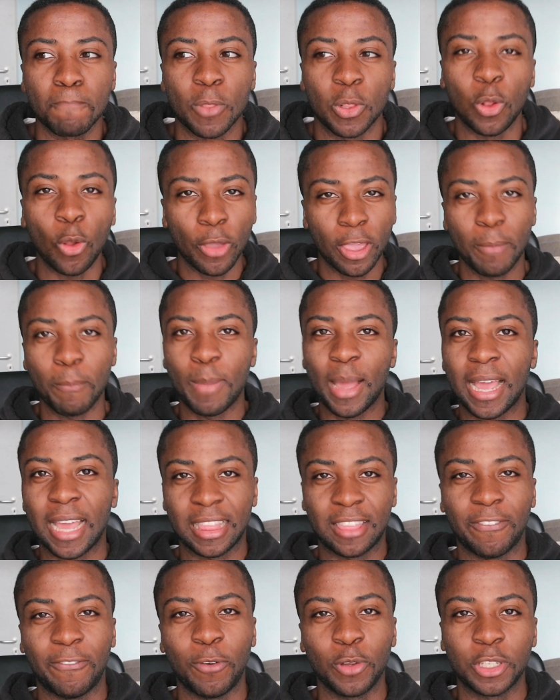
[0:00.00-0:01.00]
Looking back
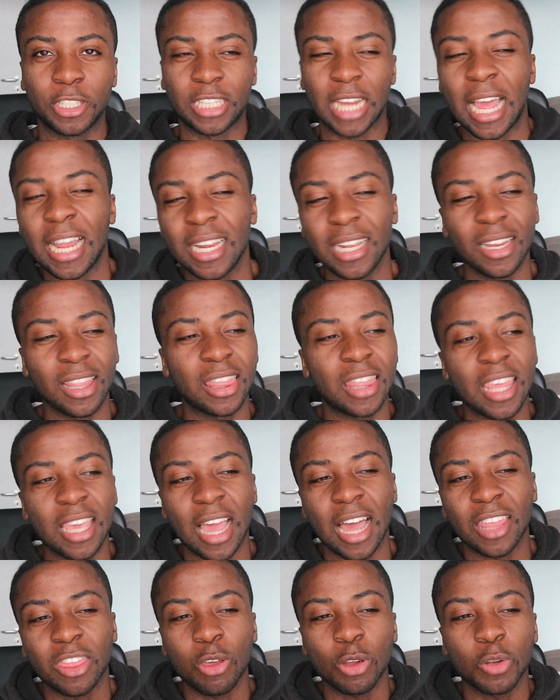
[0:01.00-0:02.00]
at the footage,
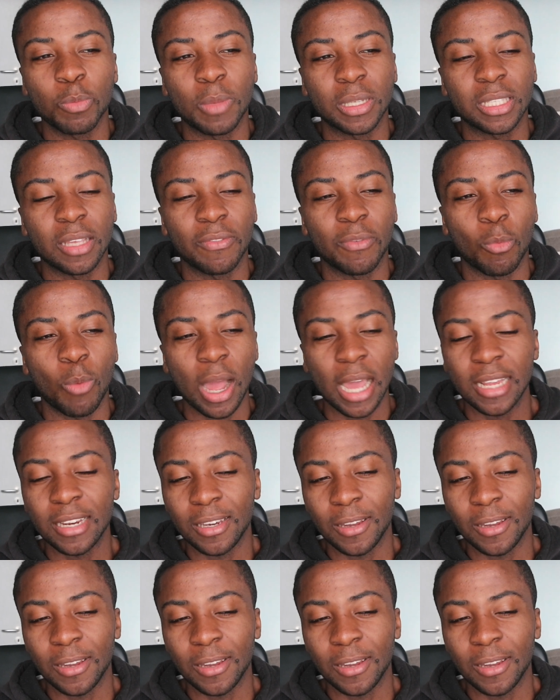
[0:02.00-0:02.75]
I thought to myself, why